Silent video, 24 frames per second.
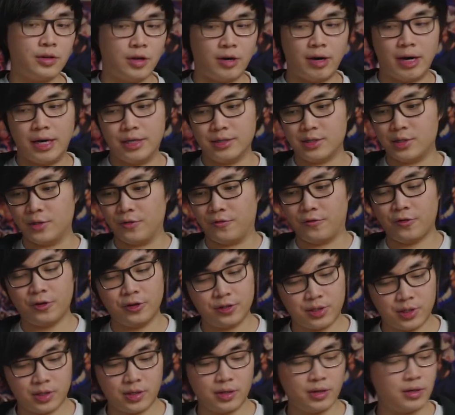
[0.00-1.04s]
Alright, so
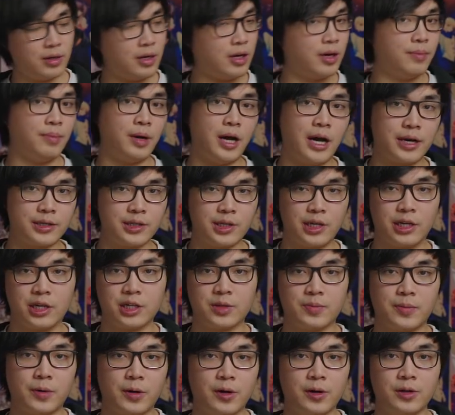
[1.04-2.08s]
first, unboxing
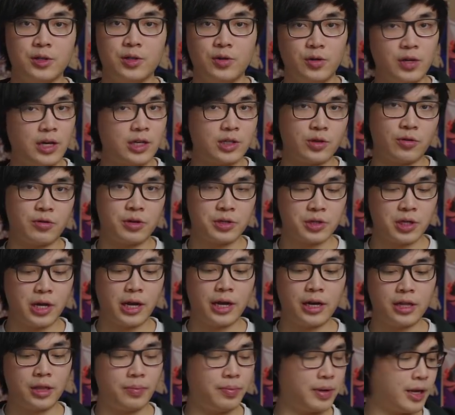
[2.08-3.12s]
experience. You guys already saw
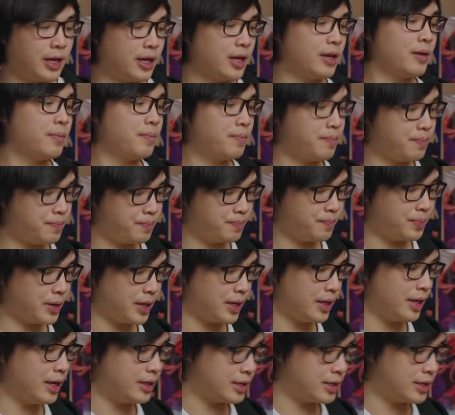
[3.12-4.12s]
it at the beginning, but it